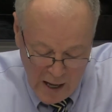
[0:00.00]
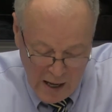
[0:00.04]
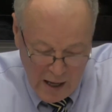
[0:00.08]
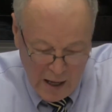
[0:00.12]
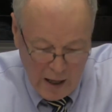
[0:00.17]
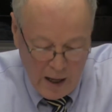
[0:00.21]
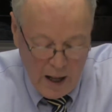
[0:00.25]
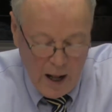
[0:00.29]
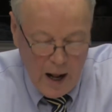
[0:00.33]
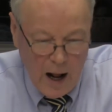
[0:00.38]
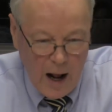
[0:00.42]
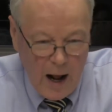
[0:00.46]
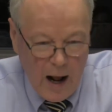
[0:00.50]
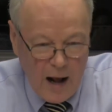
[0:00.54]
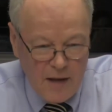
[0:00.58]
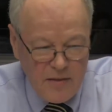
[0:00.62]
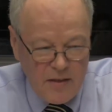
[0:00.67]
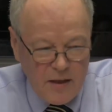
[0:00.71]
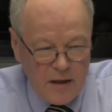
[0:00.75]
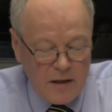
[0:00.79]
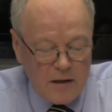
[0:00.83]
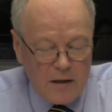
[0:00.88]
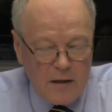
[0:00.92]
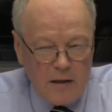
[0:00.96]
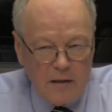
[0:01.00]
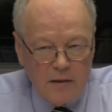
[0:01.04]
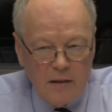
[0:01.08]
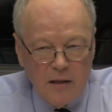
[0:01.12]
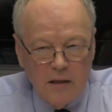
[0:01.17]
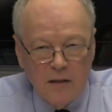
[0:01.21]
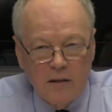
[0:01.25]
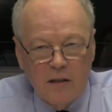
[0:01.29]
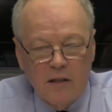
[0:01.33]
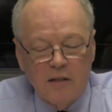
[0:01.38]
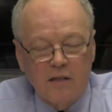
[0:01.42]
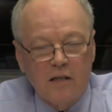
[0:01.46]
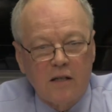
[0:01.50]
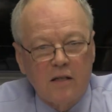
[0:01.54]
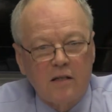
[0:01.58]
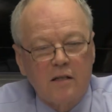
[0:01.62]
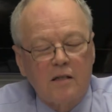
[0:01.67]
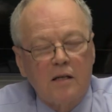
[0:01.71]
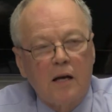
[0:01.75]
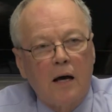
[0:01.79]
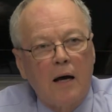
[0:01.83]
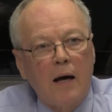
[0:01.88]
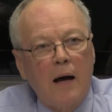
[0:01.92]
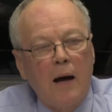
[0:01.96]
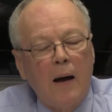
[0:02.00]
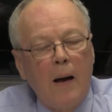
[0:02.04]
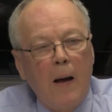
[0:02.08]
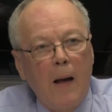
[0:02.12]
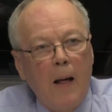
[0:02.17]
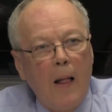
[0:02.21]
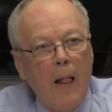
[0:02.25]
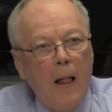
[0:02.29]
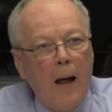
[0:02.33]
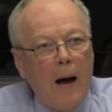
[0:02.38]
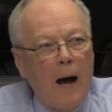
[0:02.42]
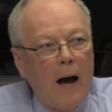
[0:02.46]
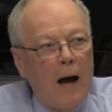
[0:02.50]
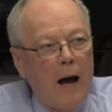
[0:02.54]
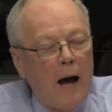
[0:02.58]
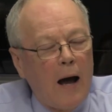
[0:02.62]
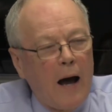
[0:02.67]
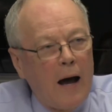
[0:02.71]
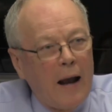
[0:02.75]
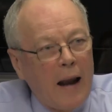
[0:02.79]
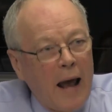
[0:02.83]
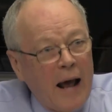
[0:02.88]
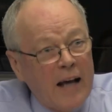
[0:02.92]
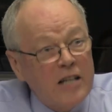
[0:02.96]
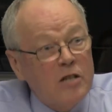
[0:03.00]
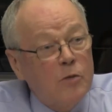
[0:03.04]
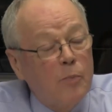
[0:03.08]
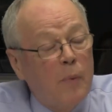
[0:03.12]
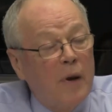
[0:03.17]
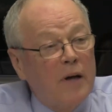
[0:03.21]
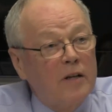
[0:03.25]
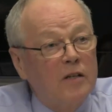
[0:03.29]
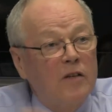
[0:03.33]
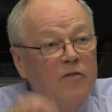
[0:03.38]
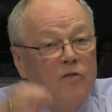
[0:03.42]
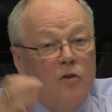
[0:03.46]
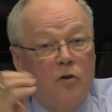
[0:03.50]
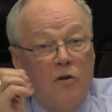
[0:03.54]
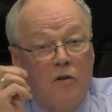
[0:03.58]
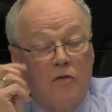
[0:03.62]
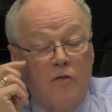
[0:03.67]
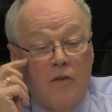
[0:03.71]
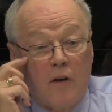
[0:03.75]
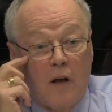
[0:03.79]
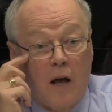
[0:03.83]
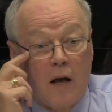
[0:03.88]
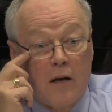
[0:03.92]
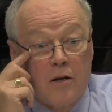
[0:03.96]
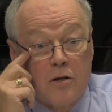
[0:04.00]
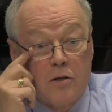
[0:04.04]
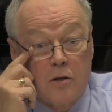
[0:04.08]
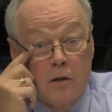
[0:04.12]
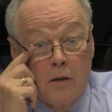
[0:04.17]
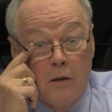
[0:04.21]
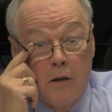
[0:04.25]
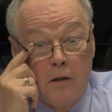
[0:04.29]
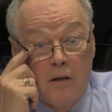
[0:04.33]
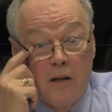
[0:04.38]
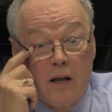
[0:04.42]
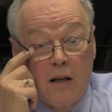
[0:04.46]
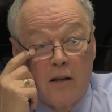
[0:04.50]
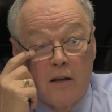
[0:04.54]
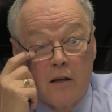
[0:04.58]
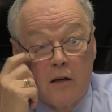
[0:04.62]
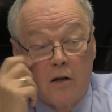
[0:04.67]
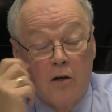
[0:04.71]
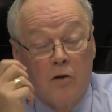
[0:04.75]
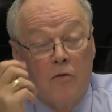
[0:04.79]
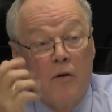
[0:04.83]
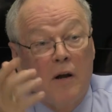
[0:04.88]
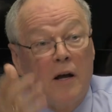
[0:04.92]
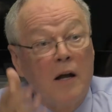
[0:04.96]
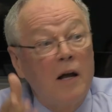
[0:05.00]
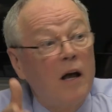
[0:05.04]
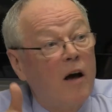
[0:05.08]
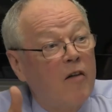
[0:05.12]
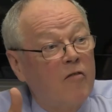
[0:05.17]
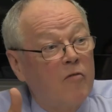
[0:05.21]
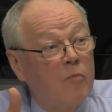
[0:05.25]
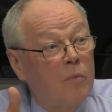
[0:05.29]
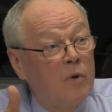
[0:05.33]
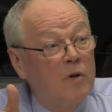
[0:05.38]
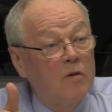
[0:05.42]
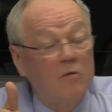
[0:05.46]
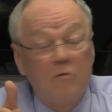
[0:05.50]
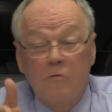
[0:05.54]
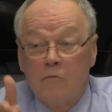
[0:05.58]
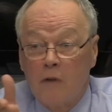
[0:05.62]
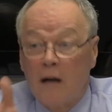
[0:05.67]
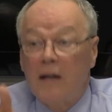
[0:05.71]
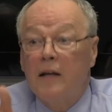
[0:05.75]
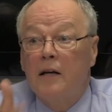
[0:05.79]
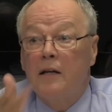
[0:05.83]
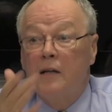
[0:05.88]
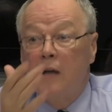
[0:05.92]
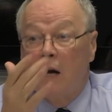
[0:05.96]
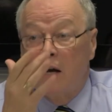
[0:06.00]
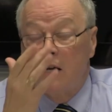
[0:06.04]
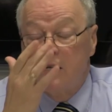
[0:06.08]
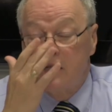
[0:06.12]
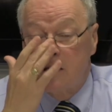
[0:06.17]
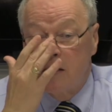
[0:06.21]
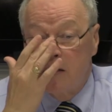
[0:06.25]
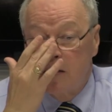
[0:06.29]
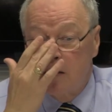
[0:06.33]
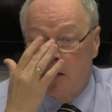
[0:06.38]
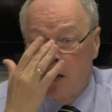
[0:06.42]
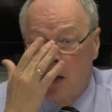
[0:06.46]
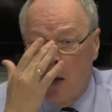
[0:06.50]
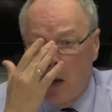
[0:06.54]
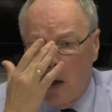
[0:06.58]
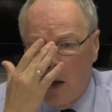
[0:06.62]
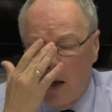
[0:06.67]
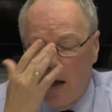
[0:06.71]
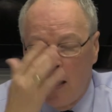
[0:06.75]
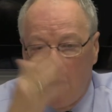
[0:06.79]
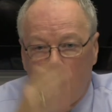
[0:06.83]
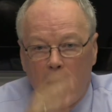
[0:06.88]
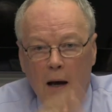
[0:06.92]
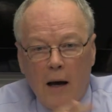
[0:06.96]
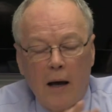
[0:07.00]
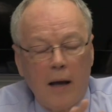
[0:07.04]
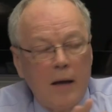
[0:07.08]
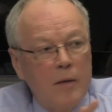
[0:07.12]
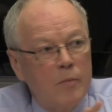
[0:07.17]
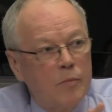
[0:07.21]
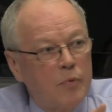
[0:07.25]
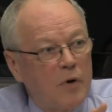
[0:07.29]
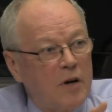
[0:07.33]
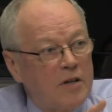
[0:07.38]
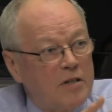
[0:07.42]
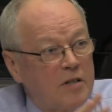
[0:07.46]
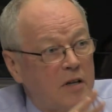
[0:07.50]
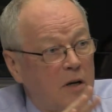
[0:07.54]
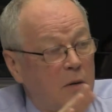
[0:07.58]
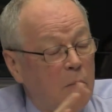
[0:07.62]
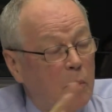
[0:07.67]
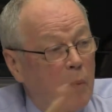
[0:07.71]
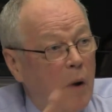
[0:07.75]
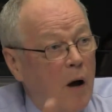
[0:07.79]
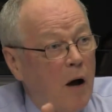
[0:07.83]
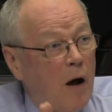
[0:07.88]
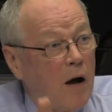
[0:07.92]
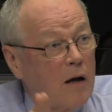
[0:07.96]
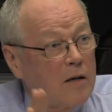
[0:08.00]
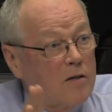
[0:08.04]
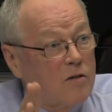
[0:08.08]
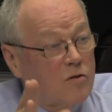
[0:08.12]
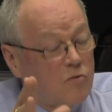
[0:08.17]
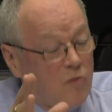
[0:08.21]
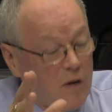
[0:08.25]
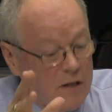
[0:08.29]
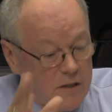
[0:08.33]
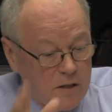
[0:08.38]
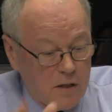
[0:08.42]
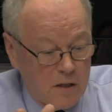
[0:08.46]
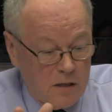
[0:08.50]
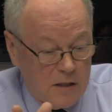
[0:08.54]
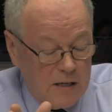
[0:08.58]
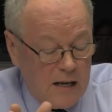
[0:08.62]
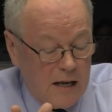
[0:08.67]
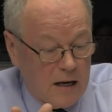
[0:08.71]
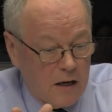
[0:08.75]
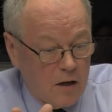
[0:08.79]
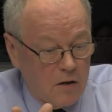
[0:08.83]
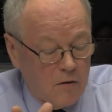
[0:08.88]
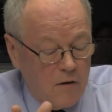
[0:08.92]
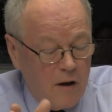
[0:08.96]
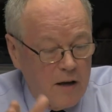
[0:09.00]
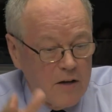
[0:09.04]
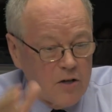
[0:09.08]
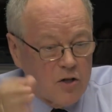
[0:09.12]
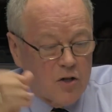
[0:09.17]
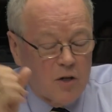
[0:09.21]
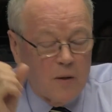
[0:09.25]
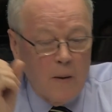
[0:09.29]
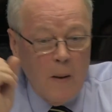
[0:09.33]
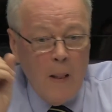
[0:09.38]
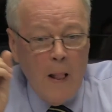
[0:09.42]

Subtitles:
I think this is an aspect of unification that the Korean government recognizes. In President Park's Dresden Declaration,